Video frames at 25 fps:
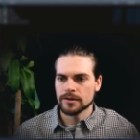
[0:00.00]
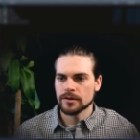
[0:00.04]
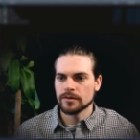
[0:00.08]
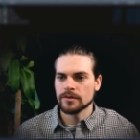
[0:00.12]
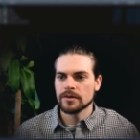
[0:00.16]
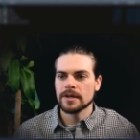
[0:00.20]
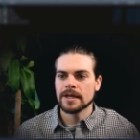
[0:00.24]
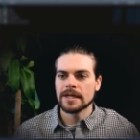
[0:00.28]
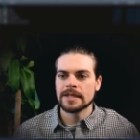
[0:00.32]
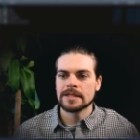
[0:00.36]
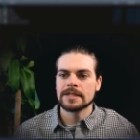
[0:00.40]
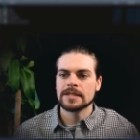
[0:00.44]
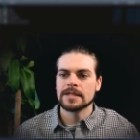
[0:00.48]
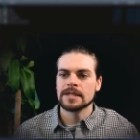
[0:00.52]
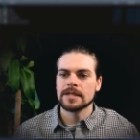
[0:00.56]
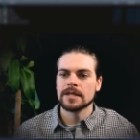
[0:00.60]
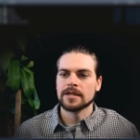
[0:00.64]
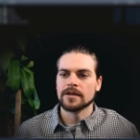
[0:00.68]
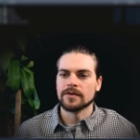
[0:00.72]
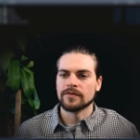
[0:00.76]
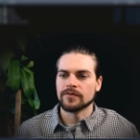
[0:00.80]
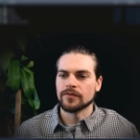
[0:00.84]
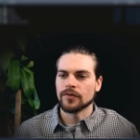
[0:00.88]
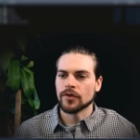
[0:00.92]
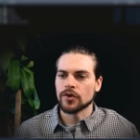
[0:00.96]
So you can see
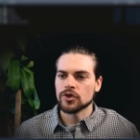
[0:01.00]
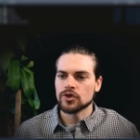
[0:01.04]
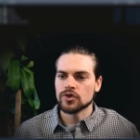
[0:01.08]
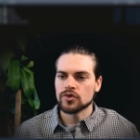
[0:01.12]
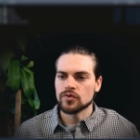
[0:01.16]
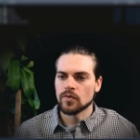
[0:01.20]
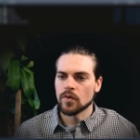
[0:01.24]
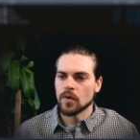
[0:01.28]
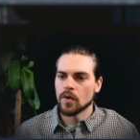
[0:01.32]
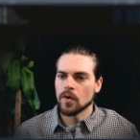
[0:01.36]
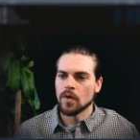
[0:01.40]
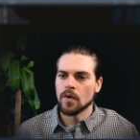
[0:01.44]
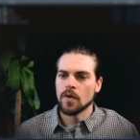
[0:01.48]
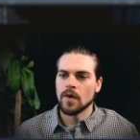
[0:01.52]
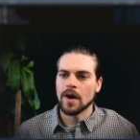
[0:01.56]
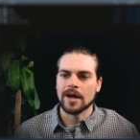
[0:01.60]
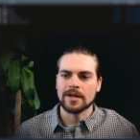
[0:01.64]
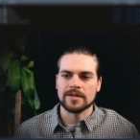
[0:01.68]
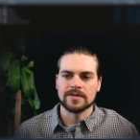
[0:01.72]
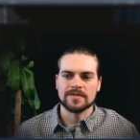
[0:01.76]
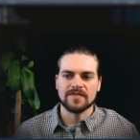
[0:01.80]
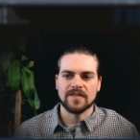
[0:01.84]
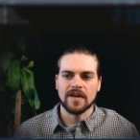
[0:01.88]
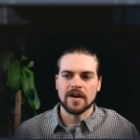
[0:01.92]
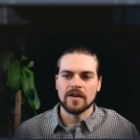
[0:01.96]
the first row
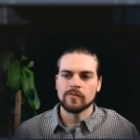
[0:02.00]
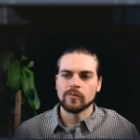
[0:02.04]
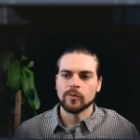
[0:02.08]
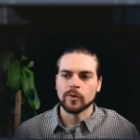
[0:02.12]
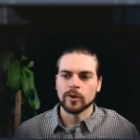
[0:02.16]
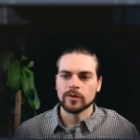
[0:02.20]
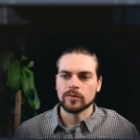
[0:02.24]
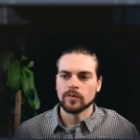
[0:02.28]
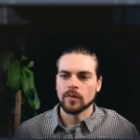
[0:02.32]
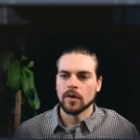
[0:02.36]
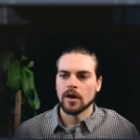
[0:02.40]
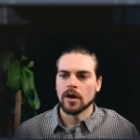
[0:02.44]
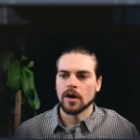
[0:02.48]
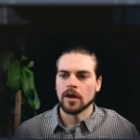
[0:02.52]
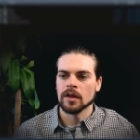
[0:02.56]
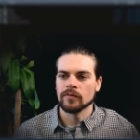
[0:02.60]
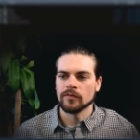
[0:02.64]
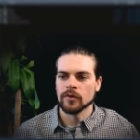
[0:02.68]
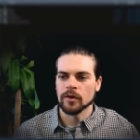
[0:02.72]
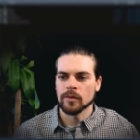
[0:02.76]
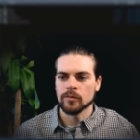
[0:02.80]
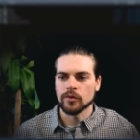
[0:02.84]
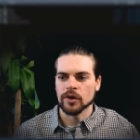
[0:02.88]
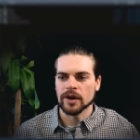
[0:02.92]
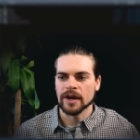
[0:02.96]
has 5.1,
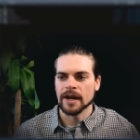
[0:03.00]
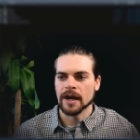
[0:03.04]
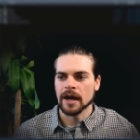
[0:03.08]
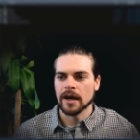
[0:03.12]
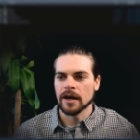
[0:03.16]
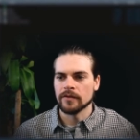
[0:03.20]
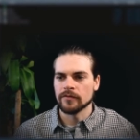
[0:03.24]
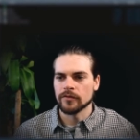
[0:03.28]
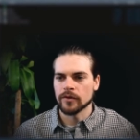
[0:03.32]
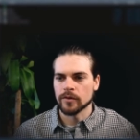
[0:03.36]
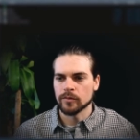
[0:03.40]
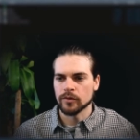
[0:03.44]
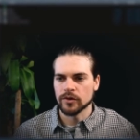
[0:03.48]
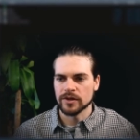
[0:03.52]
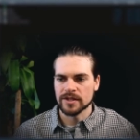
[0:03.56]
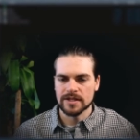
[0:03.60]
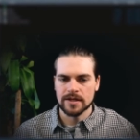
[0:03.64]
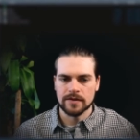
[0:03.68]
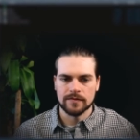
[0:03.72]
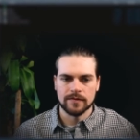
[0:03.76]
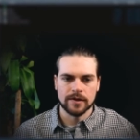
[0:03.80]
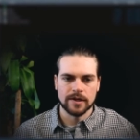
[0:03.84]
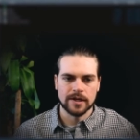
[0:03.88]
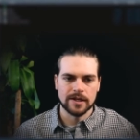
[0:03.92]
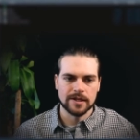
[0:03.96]
4.9,
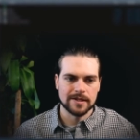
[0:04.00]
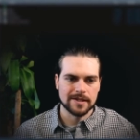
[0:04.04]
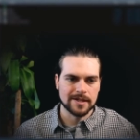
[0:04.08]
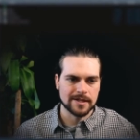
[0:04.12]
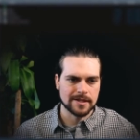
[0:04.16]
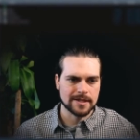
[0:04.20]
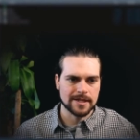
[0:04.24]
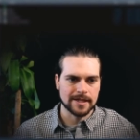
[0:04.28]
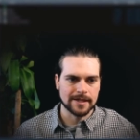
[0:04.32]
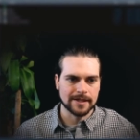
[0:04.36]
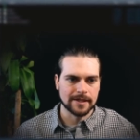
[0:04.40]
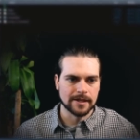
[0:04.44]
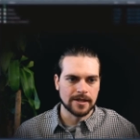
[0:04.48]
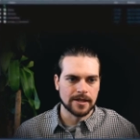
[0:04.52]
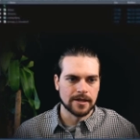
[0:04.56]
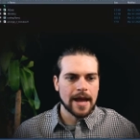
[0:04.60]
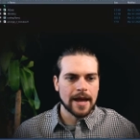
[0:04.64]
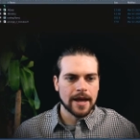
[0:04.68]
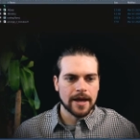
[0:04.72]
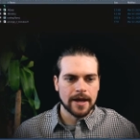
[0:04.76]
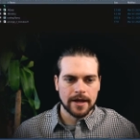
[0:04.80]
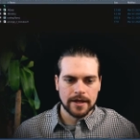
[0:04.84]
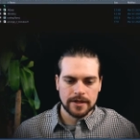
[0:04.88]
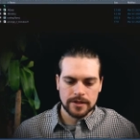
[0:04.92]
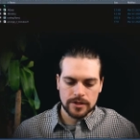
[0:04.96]
4.7, and etc.
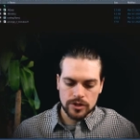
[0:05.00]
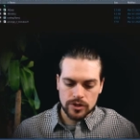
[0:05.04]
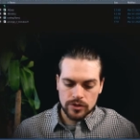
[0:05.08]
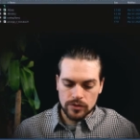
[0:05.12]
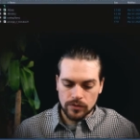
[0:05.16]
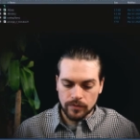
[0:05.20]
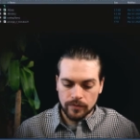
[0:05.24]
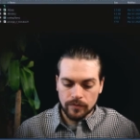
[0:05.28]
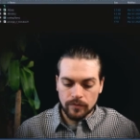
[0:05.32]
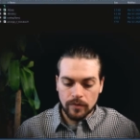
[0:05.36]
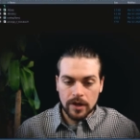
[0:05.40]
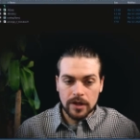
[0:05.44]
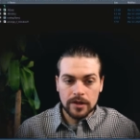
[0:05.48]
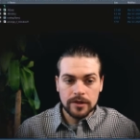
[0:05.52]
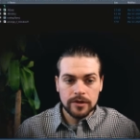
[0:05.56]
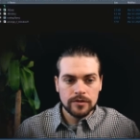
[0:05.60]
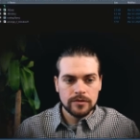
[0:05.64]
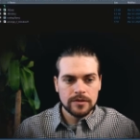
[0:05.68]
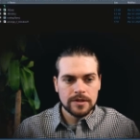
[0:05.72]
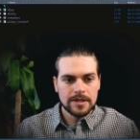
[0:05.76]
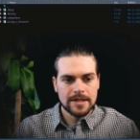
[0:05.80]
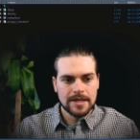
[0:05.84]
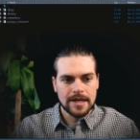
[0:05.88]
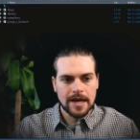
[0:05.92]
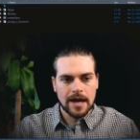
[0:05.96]
And so we'll
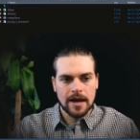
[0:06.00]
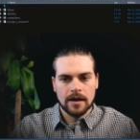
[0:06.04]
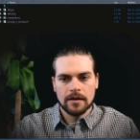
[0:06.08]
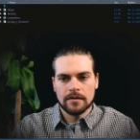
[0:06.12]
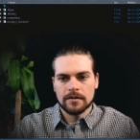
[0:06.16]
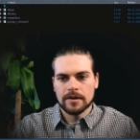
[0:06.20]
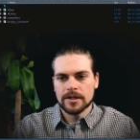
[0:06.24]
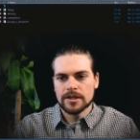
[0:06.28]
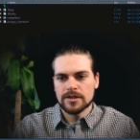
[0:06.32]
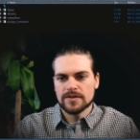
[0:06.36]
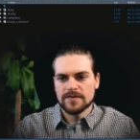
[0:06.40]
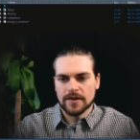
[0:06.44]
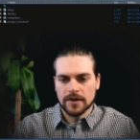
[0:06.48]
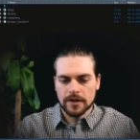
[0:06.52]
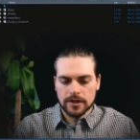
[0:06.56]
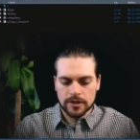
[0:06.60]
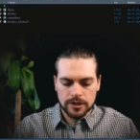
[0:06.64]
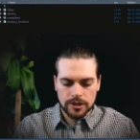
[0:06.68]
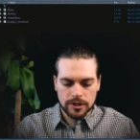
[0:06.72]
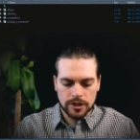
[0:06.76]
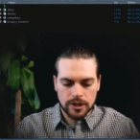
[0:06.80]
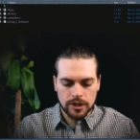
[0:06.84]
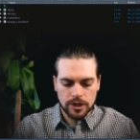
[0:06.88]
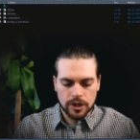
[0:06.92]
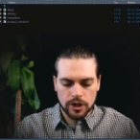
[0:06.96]
use the arrange
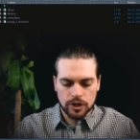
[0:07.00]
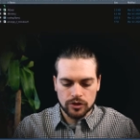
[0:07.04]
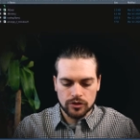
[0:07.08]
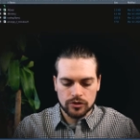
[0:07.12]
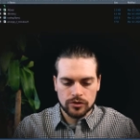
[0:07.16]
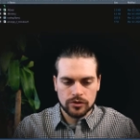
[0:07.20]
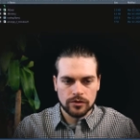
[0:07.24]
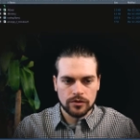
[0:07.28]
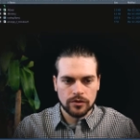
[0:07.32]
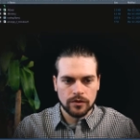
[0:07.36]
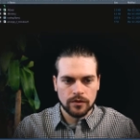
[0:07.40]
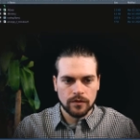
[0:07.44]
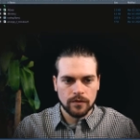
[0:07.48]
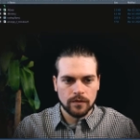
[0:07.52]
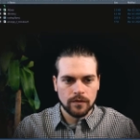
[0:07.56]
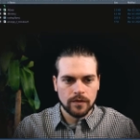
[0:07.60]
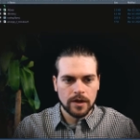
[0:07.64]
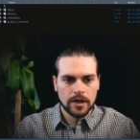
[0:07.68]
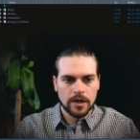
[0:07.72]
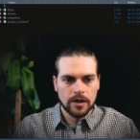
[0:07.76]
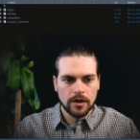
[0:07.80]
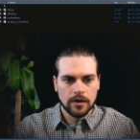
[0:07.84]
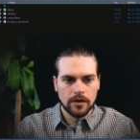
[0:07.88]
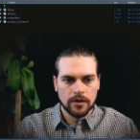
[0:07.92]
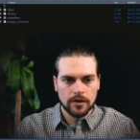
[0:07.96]
function to
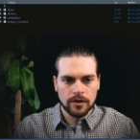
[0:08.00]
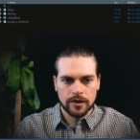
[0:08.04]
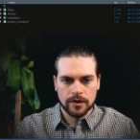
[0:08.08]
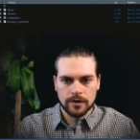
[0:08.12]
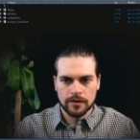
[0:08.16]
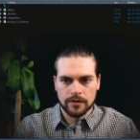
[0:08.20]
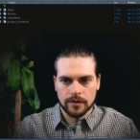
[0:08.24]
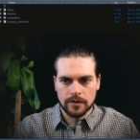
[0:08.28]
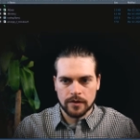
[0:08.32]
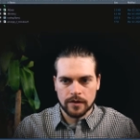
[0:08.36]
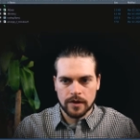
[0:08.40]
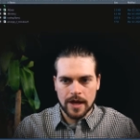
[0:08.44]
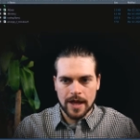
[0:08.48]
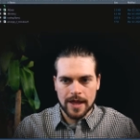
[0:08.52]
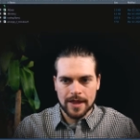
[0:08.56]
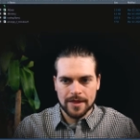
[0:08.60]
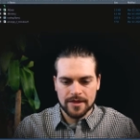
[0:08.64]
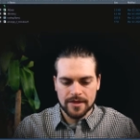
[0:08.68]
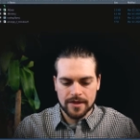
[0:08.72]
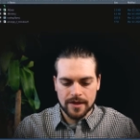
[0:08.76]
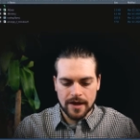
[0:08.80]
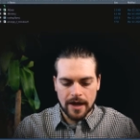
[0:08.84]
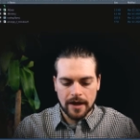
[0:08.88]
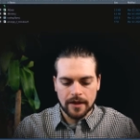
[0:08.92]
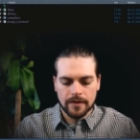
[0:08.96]
reorder
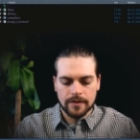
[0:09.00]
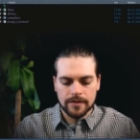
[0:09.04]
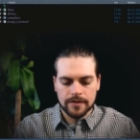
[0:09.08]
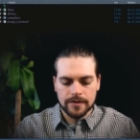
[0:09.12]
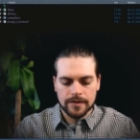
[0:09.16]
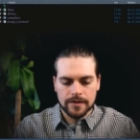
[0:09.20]
that.